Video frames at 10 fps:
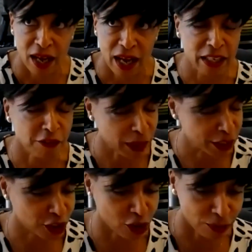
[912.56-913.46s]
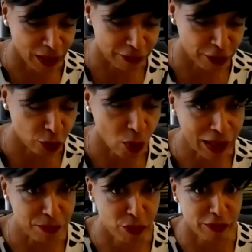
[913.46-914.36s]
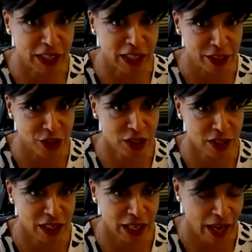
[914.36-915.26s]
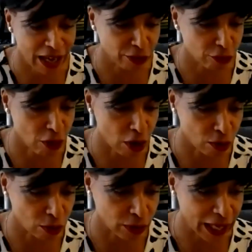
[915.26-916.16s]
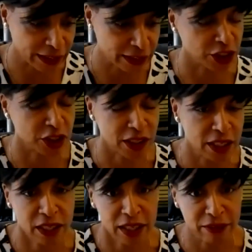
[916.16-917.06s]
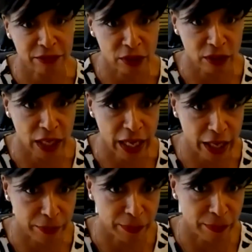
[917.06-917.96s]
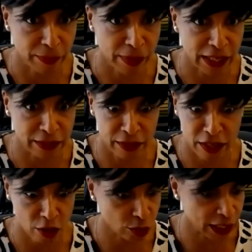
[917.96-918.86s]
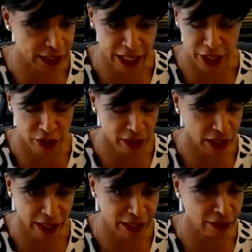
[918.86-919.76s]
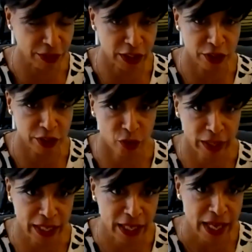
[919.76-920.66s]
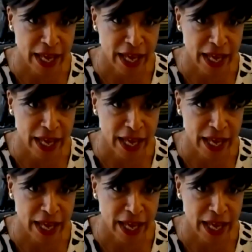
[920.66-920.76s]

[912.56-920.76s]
I love my job. I feel quite privileged that I have a role at such a senior level in the organisation that I love and enjoy.